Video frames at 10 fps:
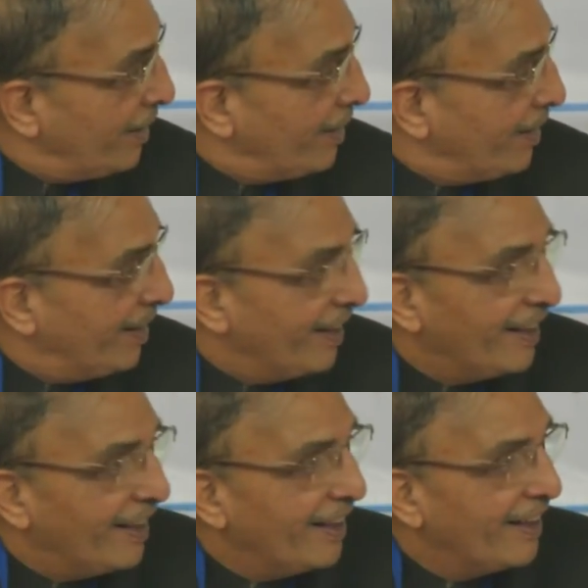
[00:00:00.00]

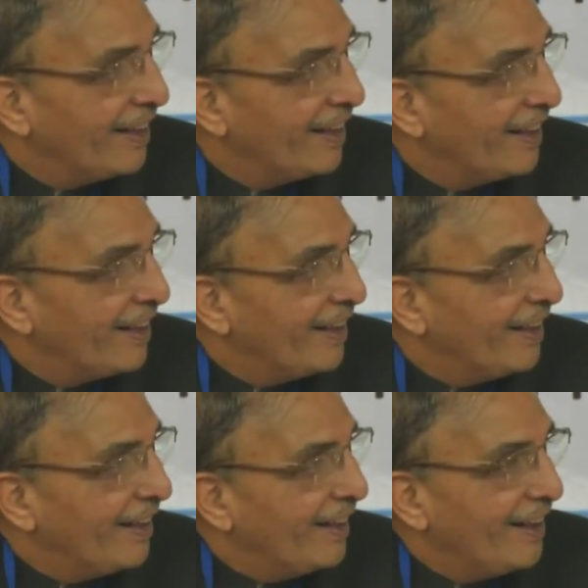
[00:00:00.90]

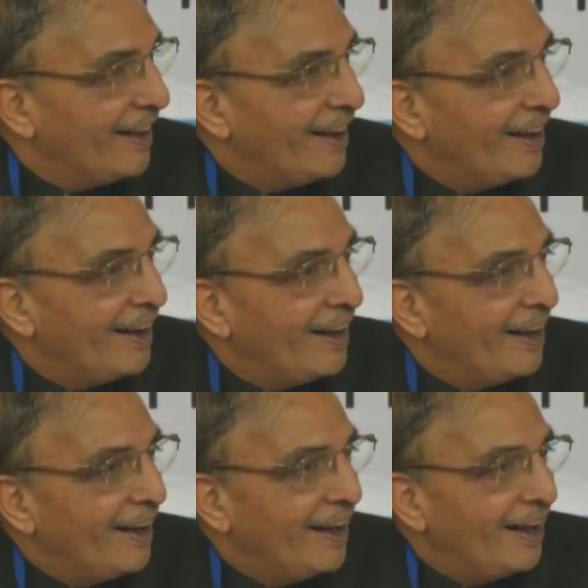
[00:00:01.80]

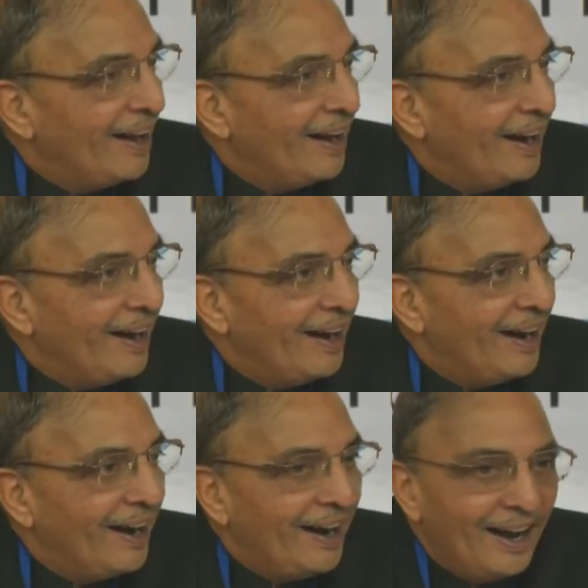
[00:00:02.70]

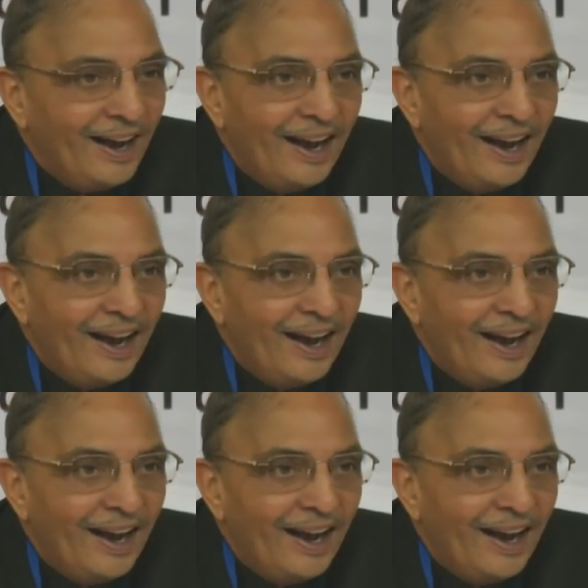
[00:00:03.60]
No one is speaking in this clip.